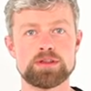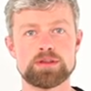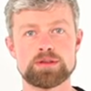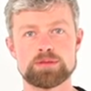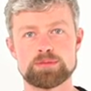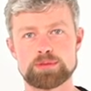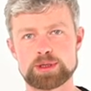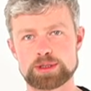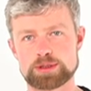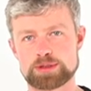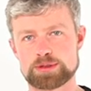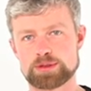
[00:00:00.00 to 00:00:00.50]

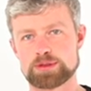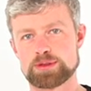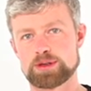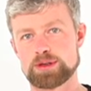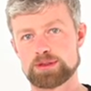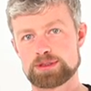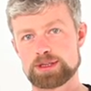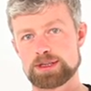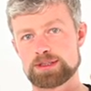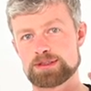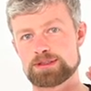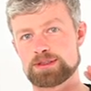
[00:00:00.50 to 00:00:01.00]
make sure
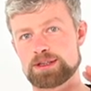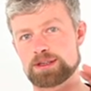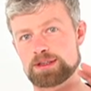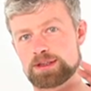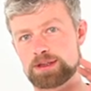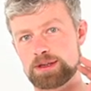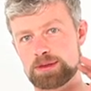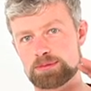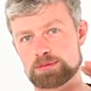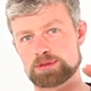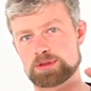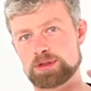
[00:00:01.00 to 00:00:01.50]
those headset
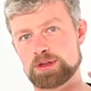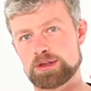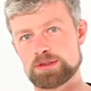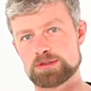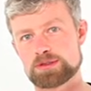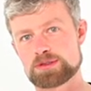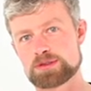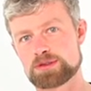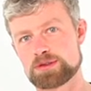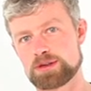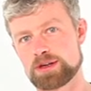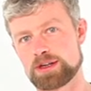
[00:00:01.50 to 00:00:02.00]
cups go
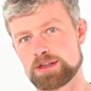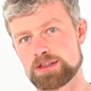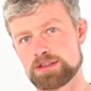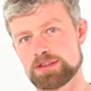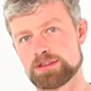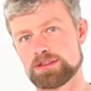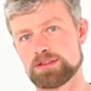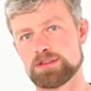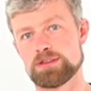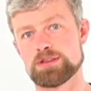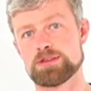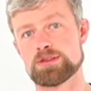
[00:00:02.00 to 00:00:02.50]
straight,
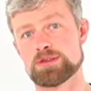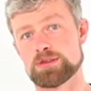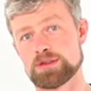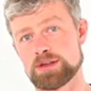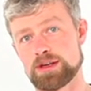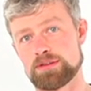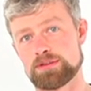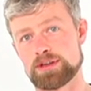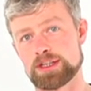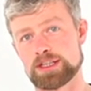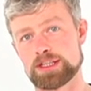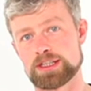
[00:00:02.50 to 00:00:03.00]
you shouldn't
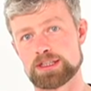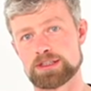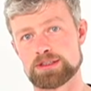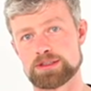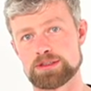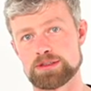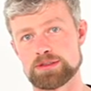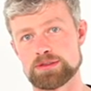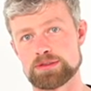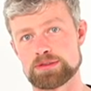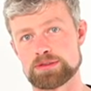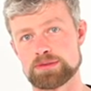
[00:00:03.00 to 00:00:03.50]
have any
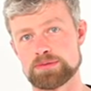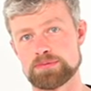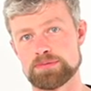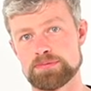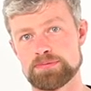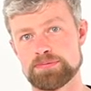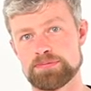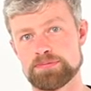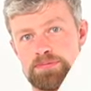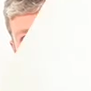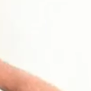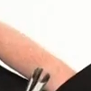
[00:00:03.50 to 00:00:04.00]
issues.
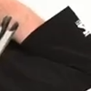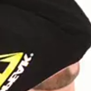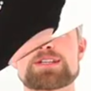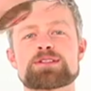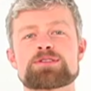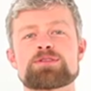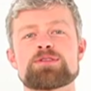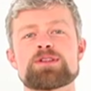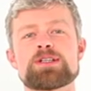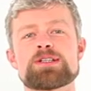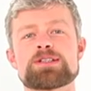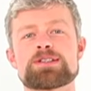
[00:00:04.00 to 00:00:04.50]
Thanks
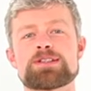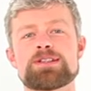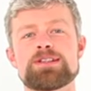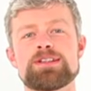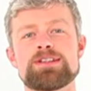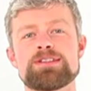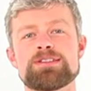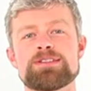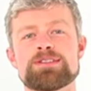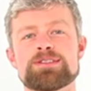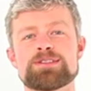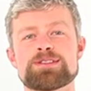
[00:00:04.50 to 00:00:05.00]
for
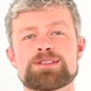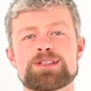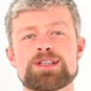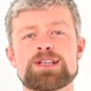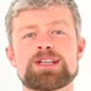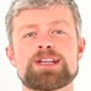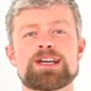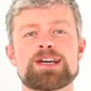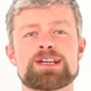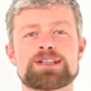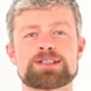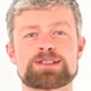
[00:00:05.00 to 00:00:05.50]
listening, see you
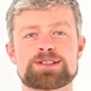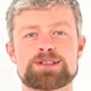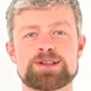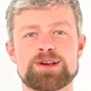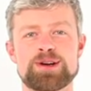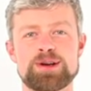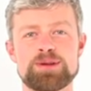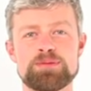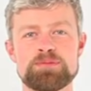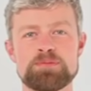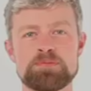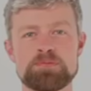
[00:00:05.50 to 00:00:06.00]
next
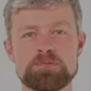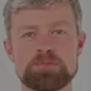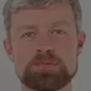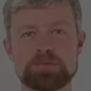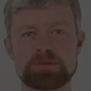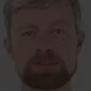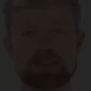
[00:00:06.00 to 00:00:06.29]
time.